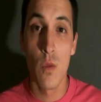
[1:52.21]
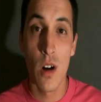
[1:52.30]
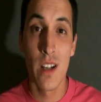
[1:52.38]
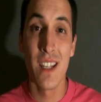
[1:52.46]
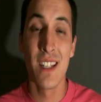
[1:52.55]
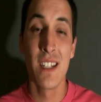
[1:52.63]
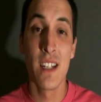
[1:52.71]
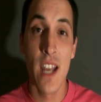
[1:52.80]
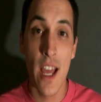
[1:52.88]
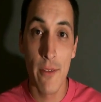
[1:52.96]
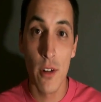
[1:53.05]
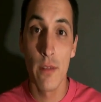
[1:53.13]
I is
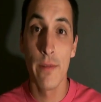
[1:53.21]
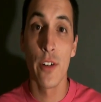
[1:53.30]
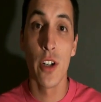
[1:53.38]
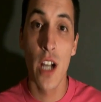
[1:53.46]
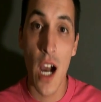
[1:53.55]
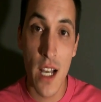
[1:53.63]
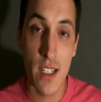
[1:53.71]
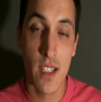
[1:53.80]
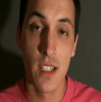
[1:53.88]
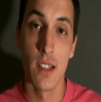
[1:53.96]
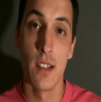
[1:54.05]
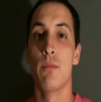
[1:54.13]
never
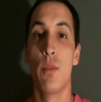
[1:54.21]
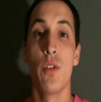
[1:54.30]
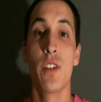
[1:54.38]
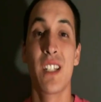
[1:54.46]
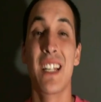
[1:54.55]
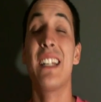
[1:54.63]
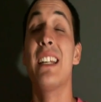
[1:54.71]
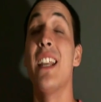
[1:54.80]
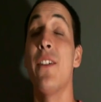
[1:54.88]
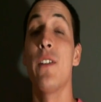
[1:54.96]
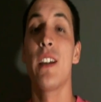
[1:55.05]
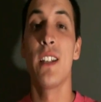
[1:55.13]
forgotten. They're both
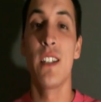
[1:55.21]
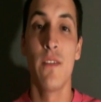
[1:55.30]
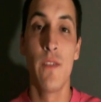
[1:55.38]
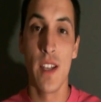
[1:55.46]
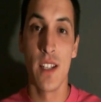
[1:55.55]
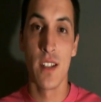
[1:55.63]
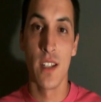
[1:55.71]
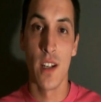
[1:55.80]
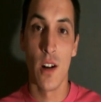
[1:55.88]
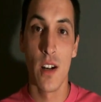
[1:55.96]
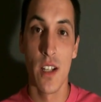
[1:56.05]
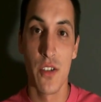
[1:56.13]
significant events in
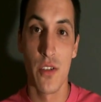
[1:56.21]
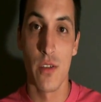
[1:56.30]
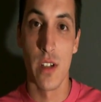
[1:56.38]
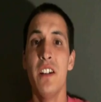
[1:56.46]
our history.